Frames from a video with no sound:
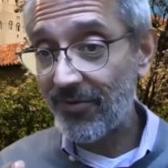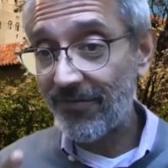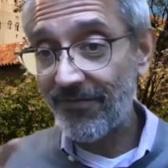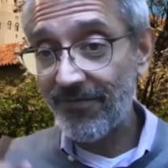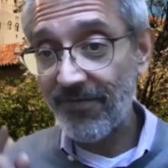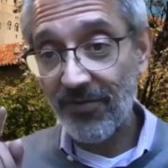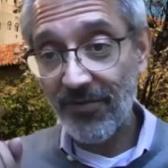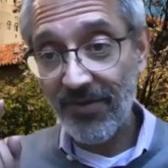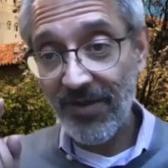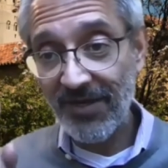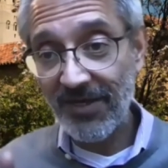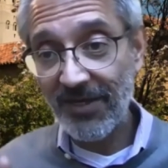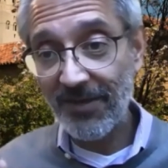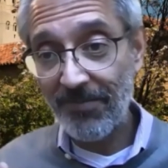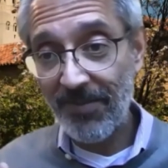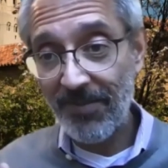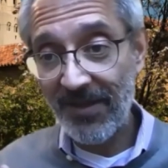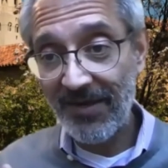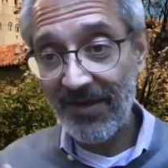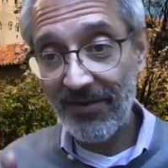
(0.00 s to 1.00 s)
feel
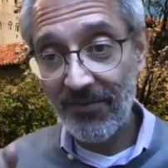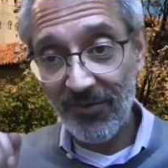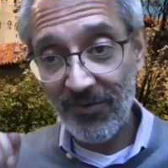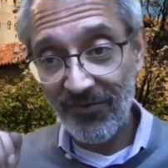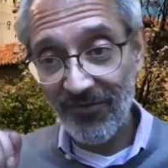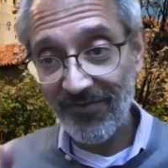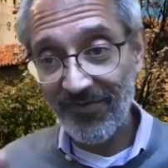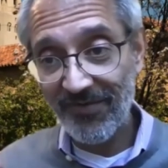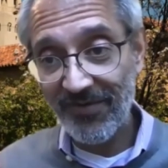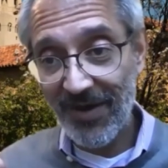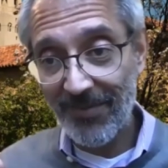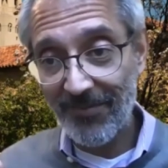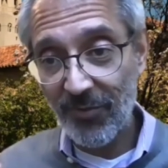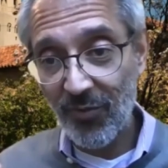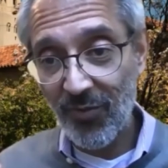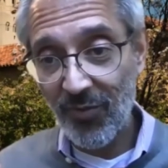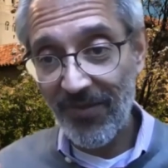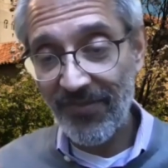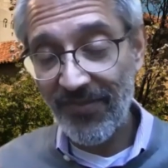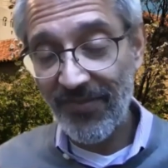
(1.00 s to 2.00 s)
independent, which is the number
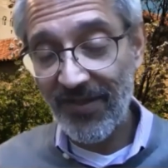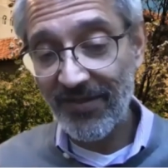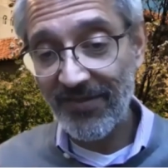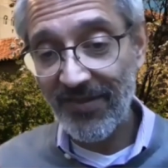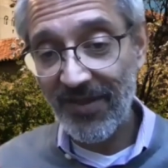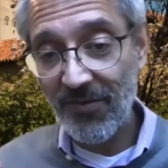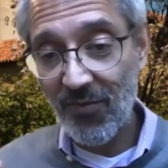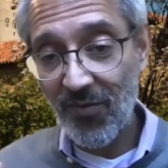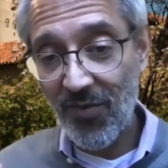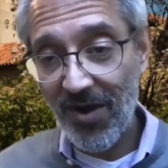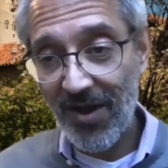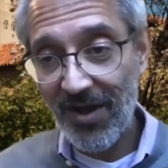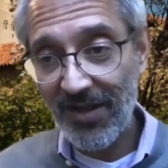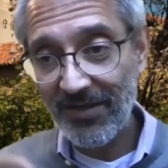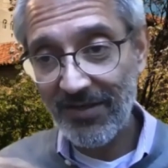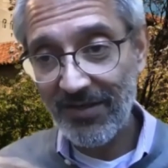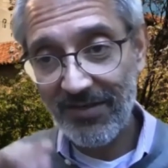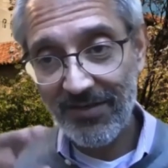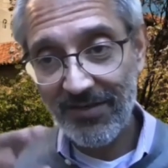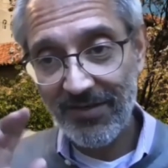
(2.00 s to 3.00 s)
one thing they
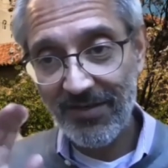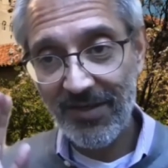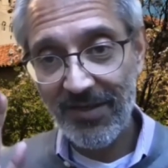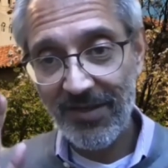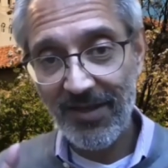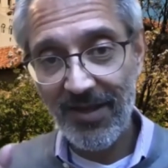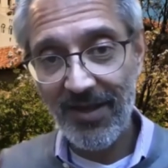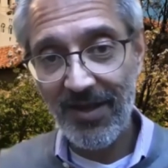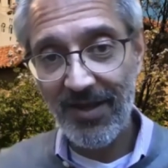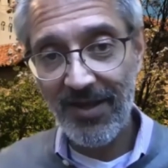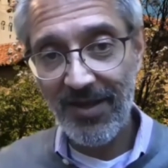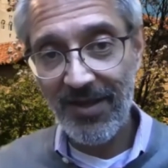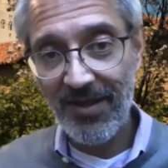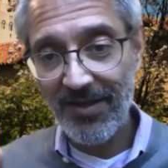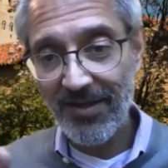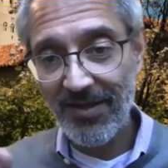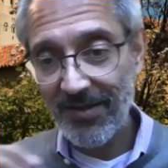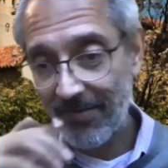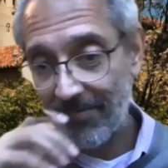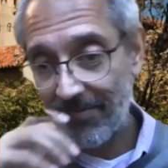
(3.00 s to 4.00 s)
want.
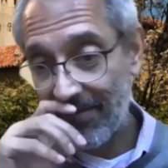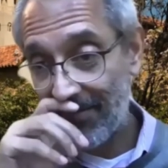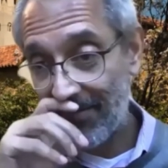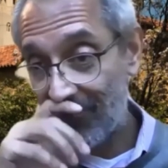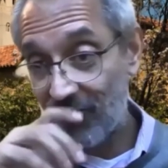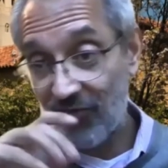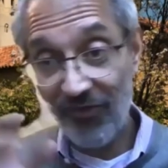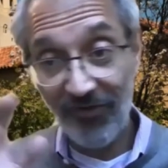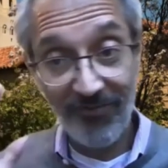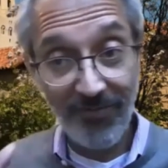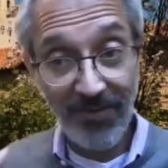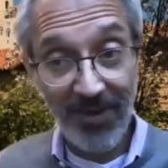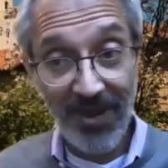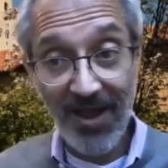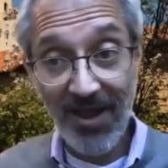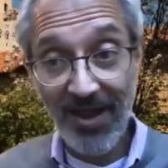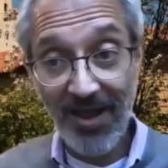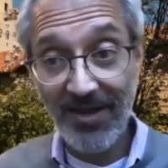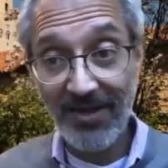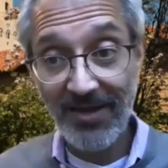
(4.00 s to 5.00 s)
Just
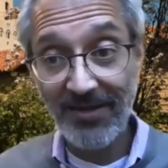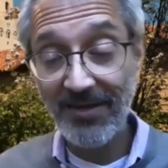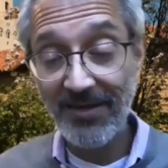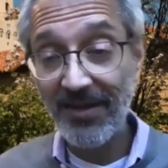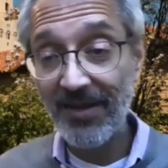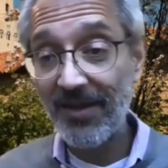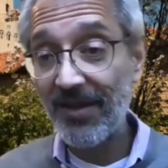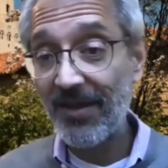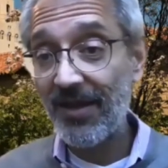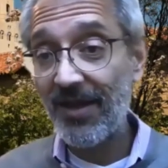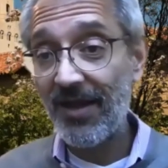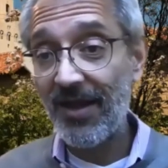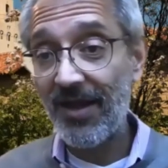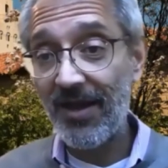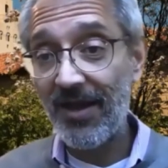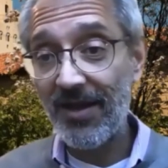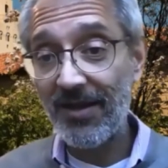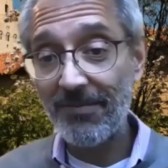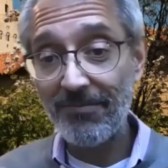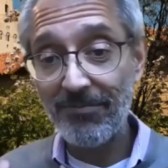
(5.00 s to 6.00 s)
behind
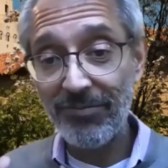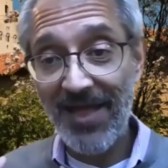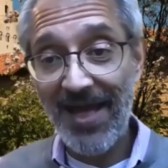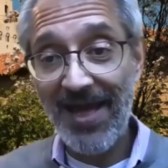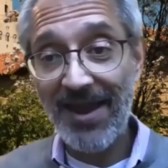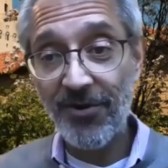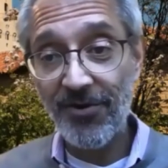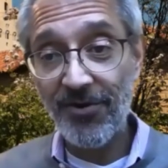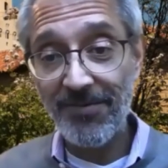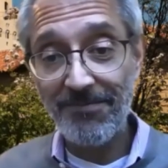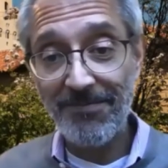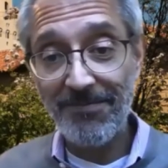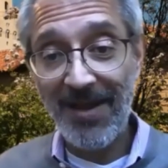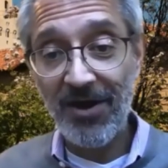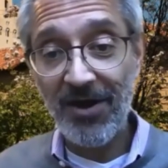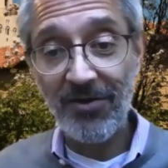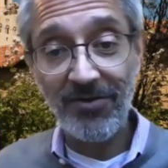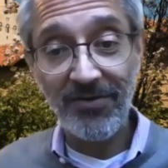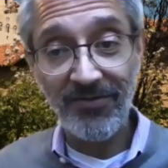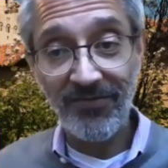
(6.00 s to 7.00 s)
bladder and
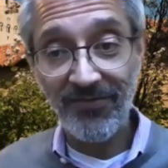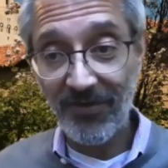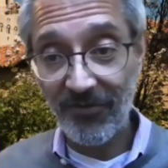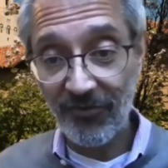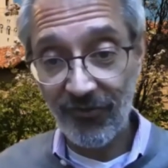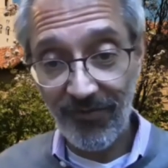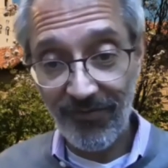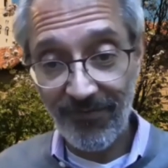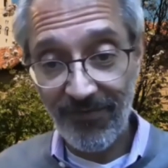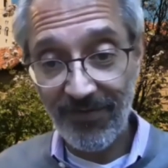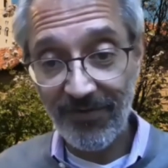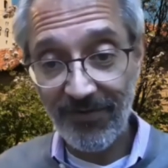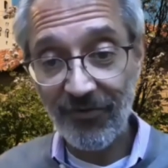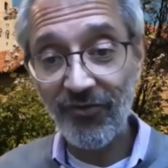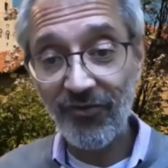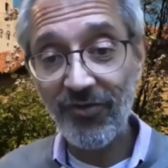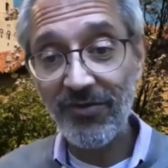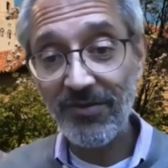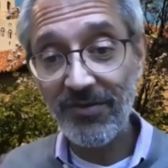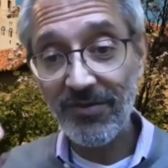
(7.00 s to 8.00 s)
bowel and sexual
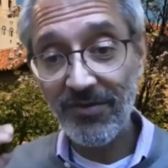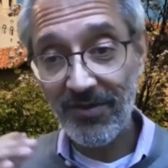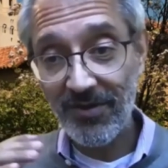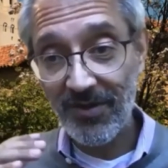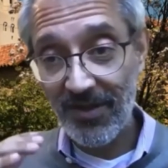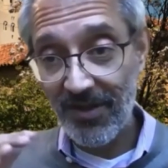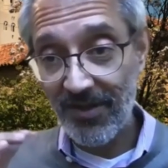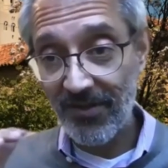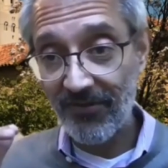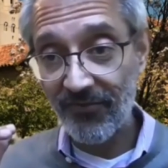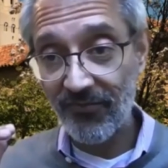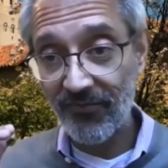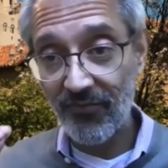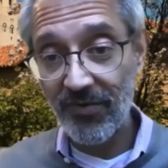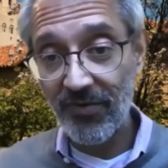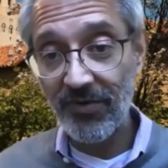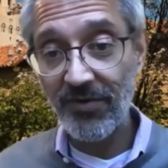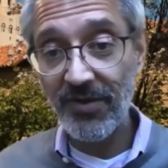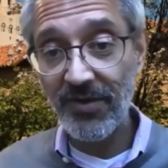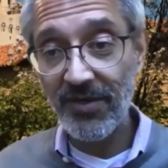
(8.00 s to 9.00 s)
function is
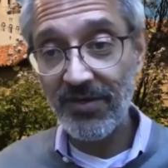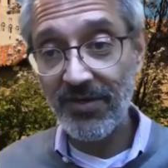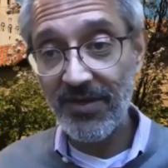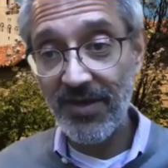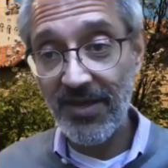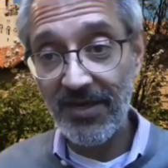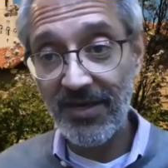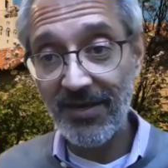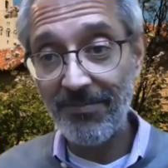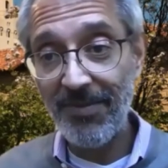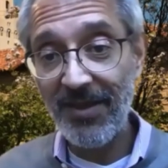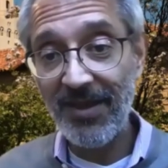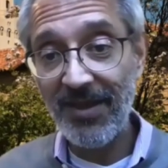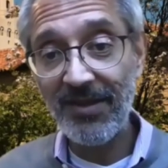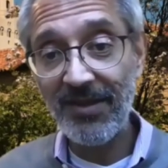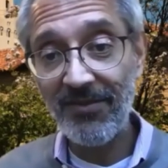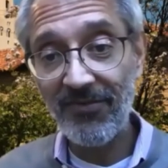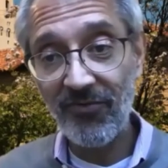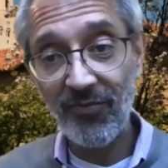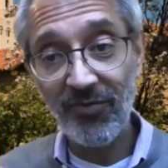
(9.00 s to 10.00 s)
really
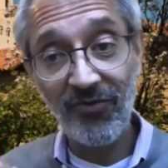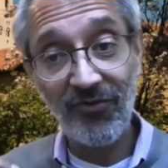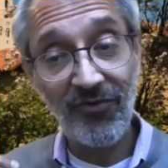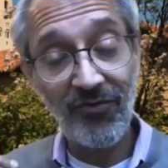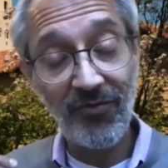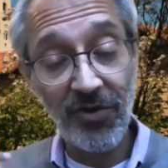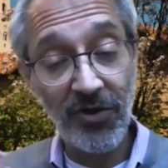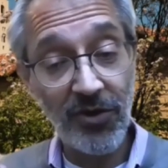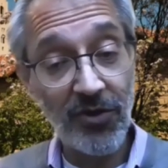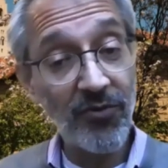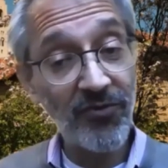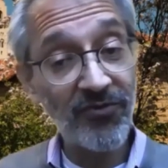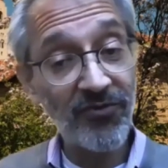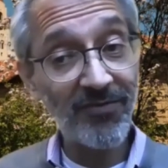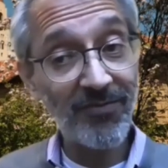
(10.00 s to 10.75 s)
independence, which used to